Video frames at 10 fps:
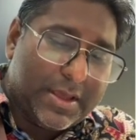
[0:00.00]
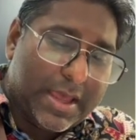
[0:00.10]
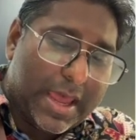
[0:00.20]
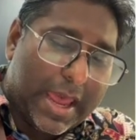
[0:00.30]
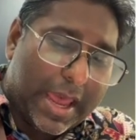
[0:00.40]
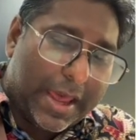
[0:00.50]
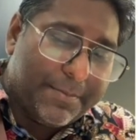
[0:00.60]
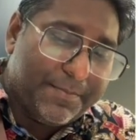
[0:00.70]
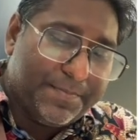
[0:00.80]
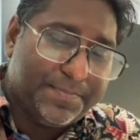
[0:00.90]

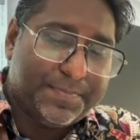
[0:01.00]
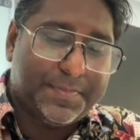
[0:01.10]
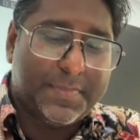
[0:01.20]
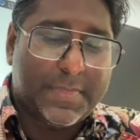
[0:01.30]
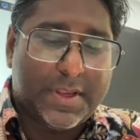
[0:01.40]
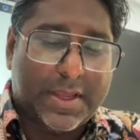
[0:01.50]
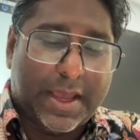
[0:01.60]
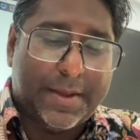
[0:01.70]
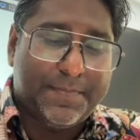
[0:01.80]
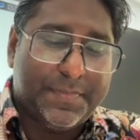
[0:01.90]
M,
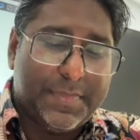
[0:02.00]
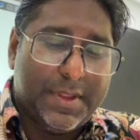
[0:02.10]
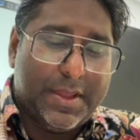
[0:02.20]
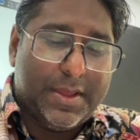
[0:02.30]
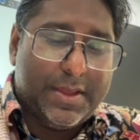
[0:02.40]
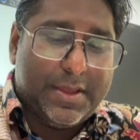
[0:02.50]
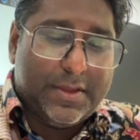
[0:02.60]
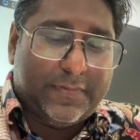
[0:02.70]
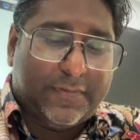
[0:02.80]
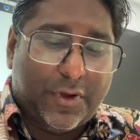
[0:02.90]
okay.
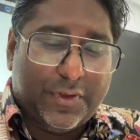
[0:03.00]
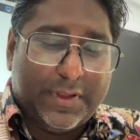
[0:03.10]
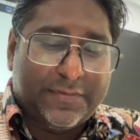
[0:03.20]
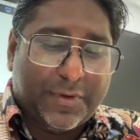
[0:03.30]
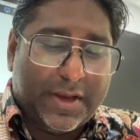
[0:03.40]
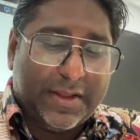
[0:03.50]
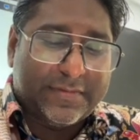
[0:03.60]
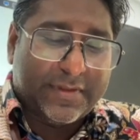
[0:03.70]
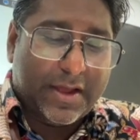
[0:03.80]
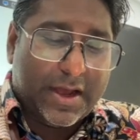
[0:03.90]
So this one
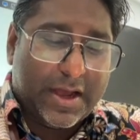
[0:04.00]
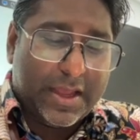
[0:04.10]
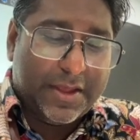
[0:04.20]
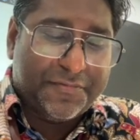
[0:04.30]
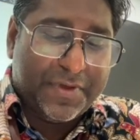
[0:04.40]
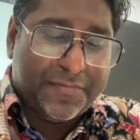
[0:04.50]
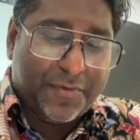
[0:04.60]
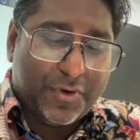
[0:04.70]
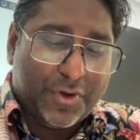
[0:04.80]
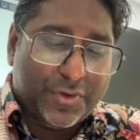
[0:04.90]
is if we
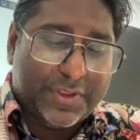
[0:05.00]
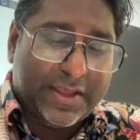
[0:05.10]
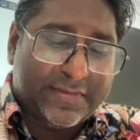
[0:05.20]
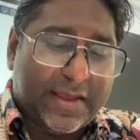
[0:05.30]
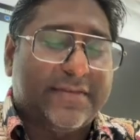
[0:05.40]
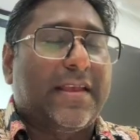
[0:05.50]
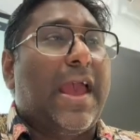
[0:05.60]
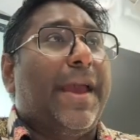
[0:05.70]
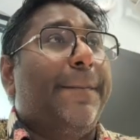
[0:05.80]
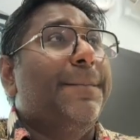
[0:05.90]
follow this as
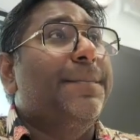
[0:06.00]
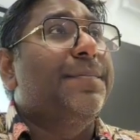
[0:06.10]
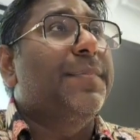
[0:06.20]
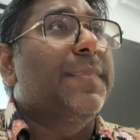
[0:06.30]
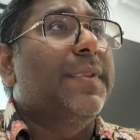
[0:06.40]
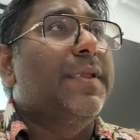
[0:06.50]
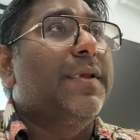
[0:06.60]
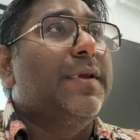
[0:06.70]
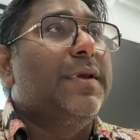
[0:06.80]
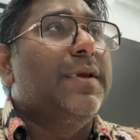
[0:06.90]
M,
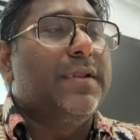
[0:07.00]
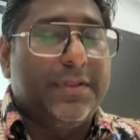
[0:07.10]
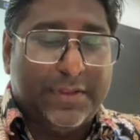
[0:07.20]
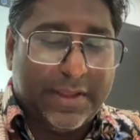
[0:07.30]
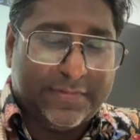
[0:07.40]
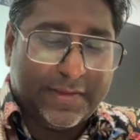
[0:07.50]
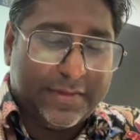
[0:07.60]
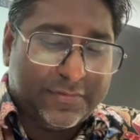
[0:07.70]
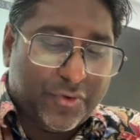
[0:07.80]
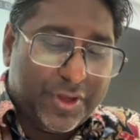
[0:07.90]
this
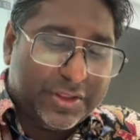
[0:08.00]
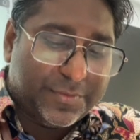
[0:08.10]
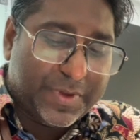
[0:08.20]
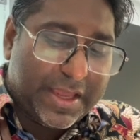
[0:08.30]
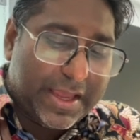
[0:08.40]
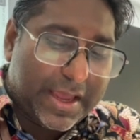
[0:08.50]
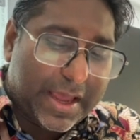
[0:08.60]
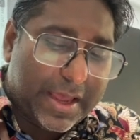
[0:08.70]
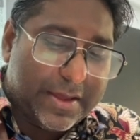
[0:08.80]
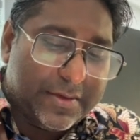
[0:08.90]
is going to be,
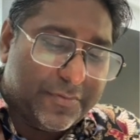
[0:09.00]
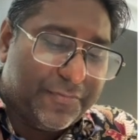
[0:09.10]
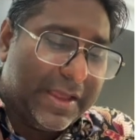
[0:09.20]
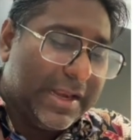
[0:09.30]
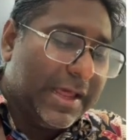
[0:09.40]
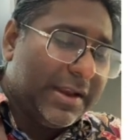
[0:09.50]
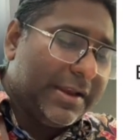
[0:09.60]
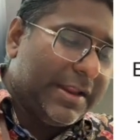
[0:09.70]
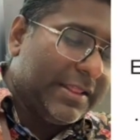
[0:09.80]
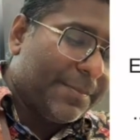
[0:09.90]
we
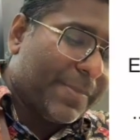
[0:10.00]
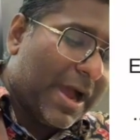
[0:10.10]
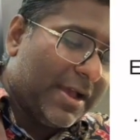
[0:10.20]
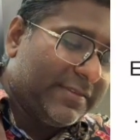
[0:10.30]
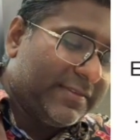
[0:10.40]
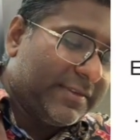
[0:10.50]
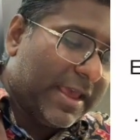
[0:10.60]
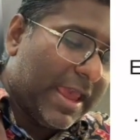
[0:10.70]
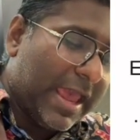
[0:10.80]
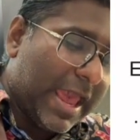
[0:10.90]
learned in the past,
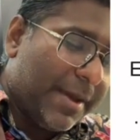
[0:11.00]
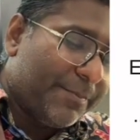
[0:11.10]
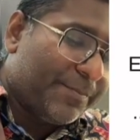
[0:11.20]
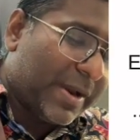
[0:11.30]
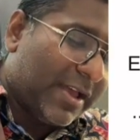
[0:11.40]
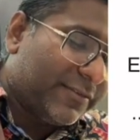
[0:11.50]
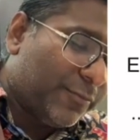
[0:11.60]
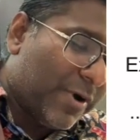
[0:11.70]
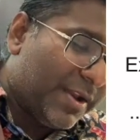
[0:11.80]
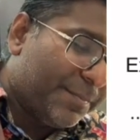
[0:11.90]
okay, M plus
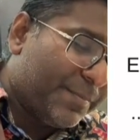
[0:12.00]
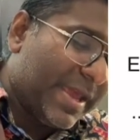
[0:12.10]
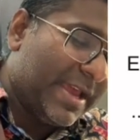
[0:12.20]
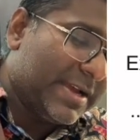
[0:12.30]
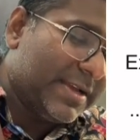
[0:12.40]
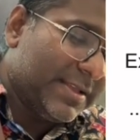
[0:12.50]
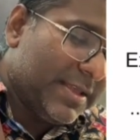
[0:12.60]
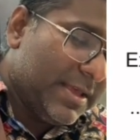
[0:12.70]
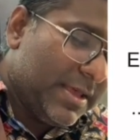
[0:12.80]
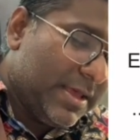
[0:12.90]
1 peak,
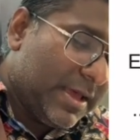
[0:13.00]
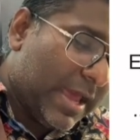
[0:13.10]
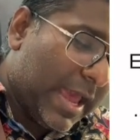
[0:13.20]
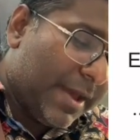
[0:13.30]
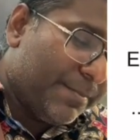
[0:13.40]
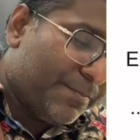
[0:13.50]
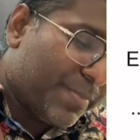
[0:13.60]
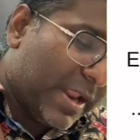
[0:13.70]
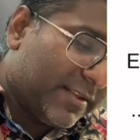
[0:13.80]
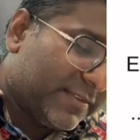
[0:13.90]
M plus